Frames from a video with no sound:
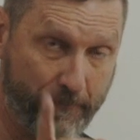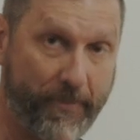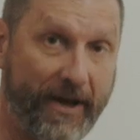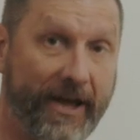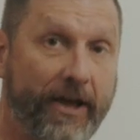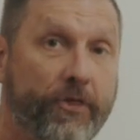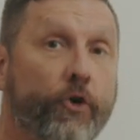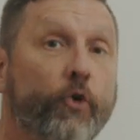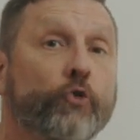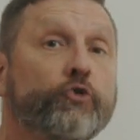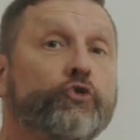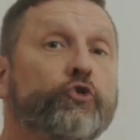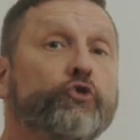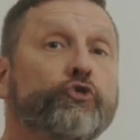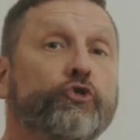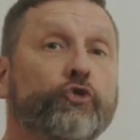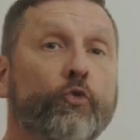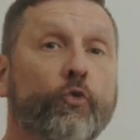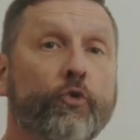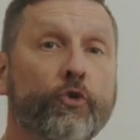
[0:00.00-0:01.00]
by those
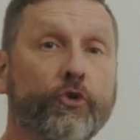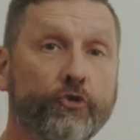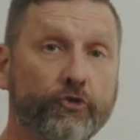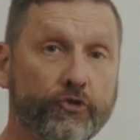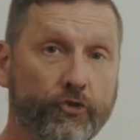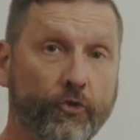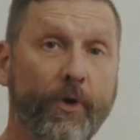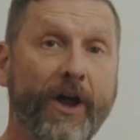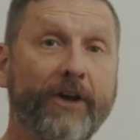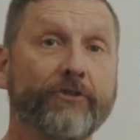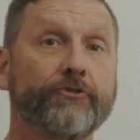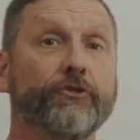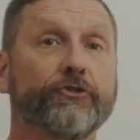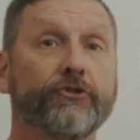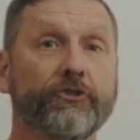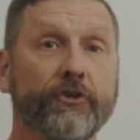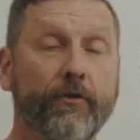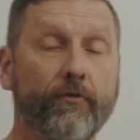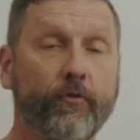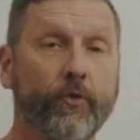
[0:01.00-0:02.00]
who you surround
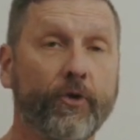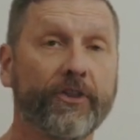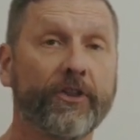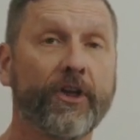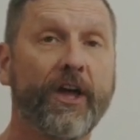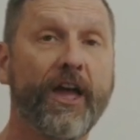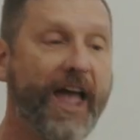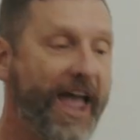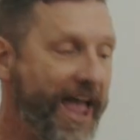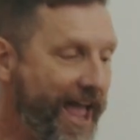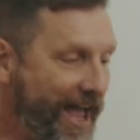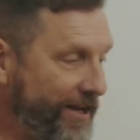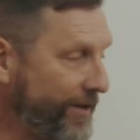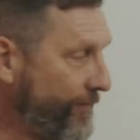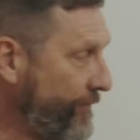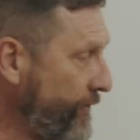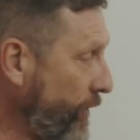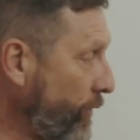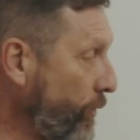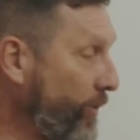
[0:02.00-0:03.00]
yourself with. And
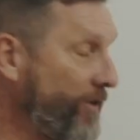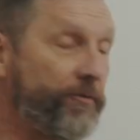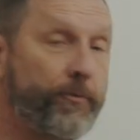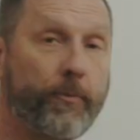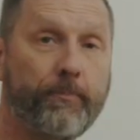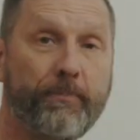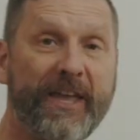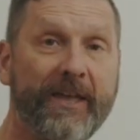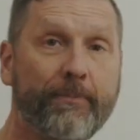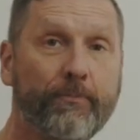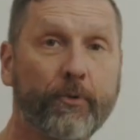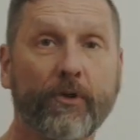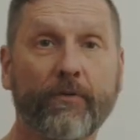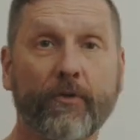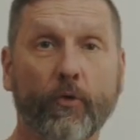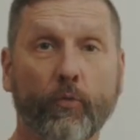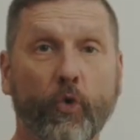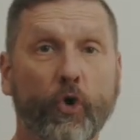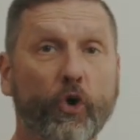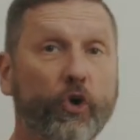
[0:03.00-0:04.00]
if you're with people
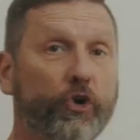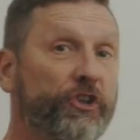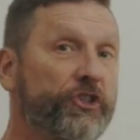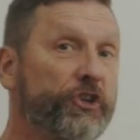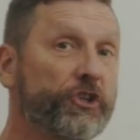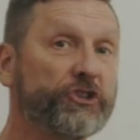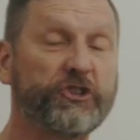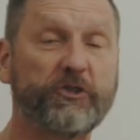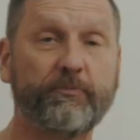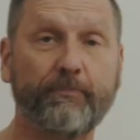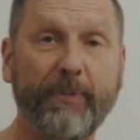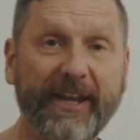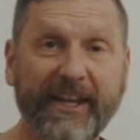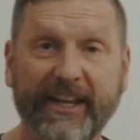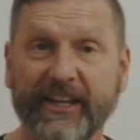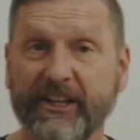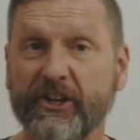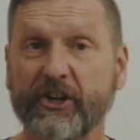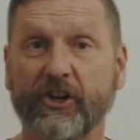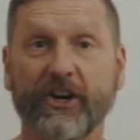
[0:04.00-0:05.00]
of the world and they're
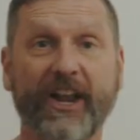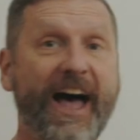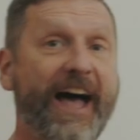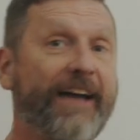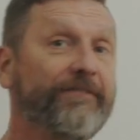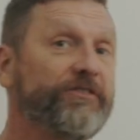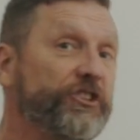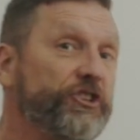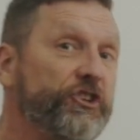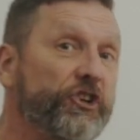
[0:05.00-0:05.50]
speaking your lives